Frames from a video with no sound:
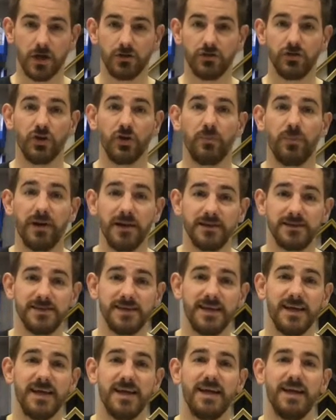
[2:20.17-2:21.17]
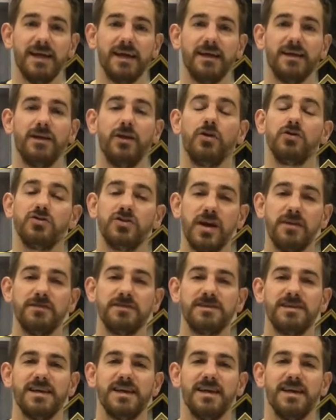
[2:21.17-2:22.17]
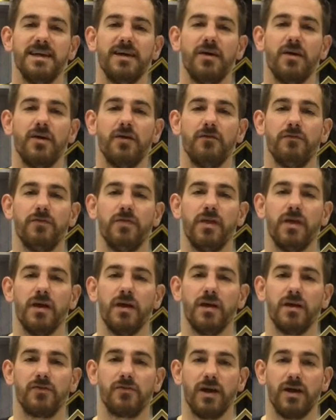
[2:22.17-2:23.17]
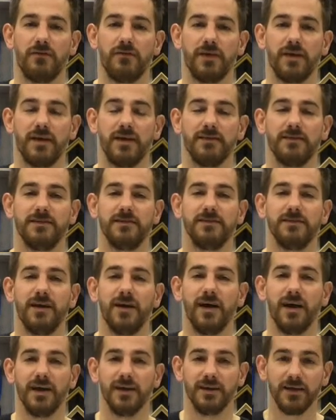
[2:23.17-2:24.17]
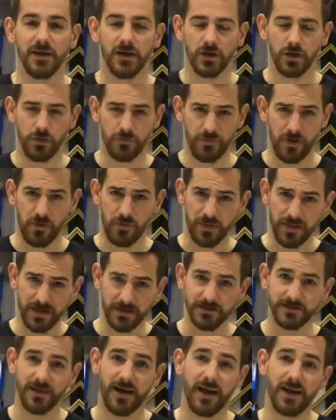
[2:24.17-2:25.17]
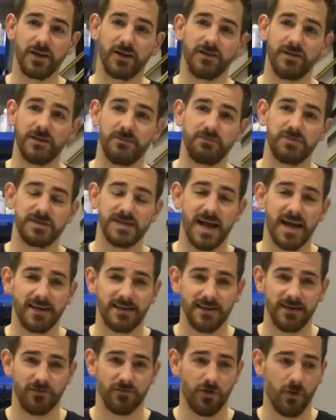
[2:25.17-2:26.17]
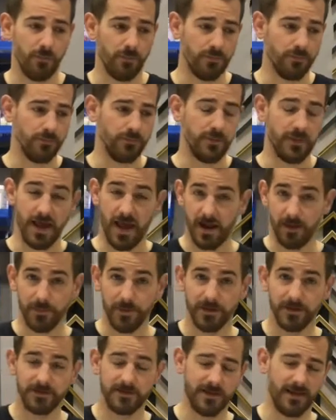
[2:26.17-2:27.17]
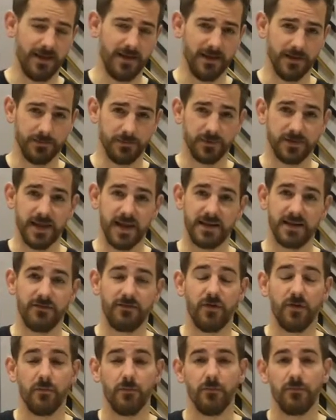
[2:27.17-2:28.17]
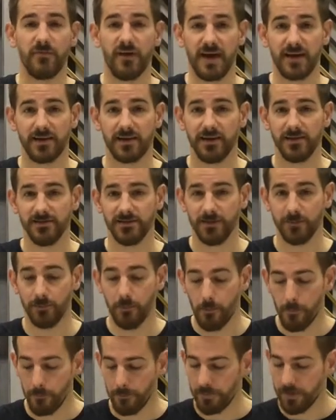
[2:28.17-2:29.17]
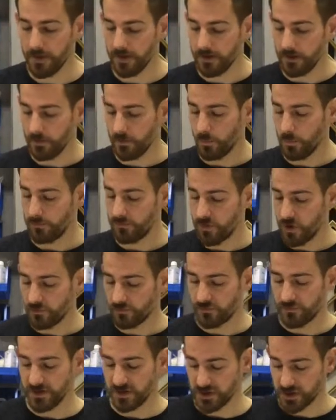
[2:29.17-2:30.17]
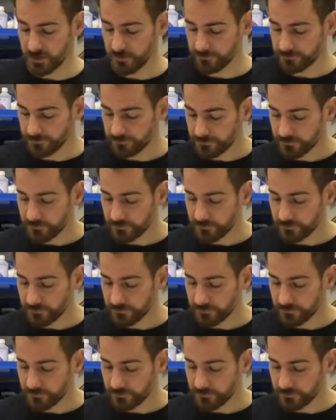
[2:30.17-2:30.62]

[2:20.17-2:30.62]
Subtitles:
durability and longevity of the graphic is desired, you fit on the inside because it's protected from the elements, it's protected from vandalism. With ContraVision,